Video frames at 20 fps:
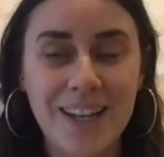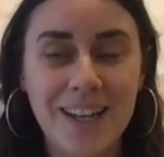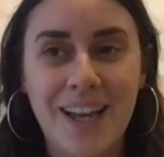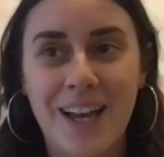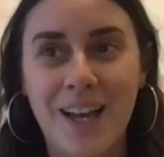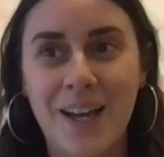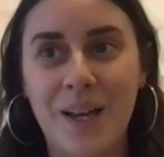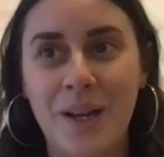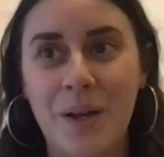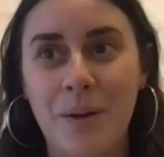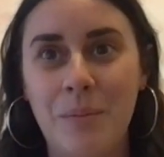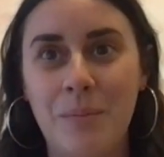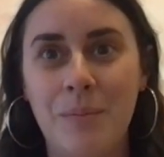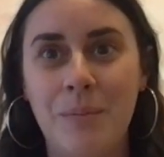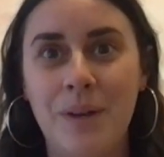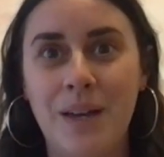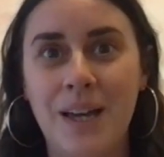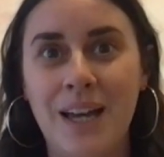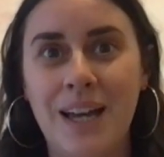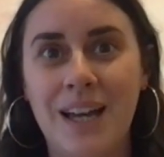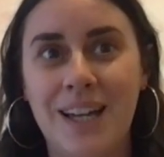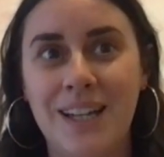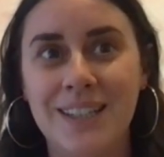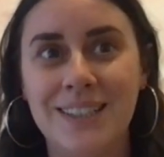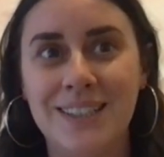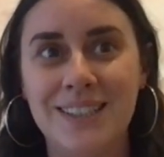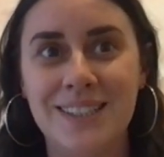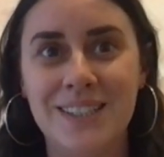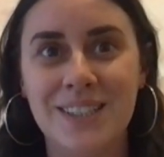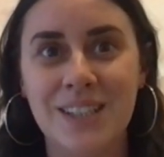
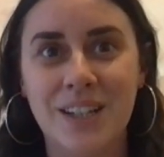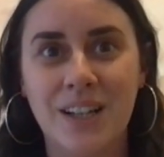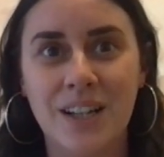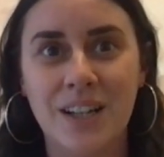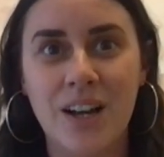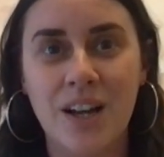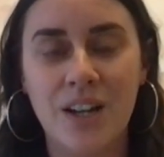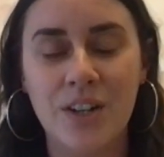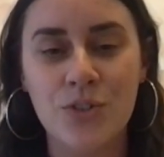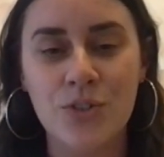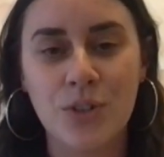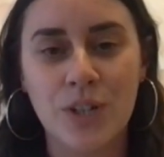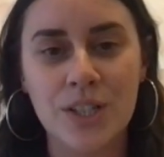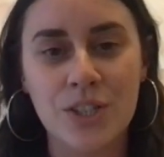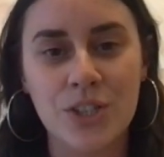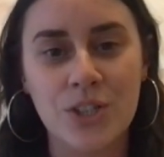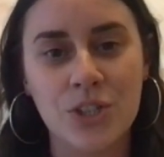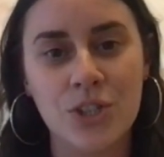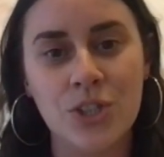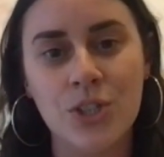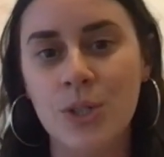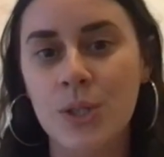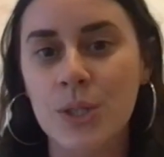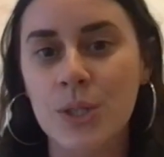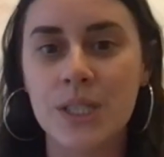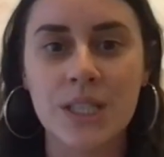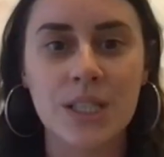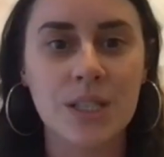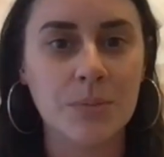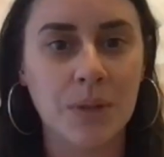And I kind of tried to just
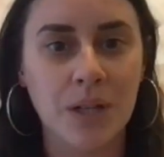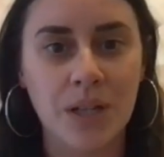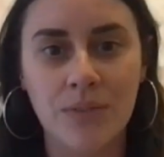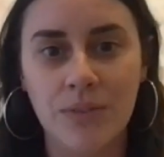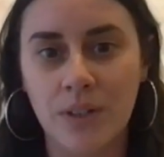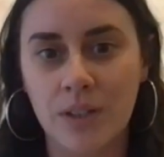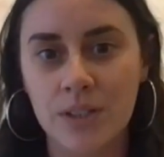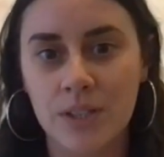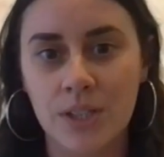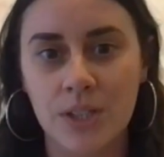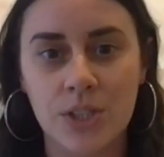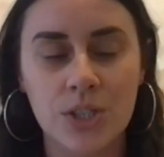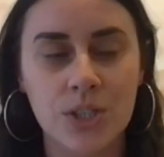use it to my advantage.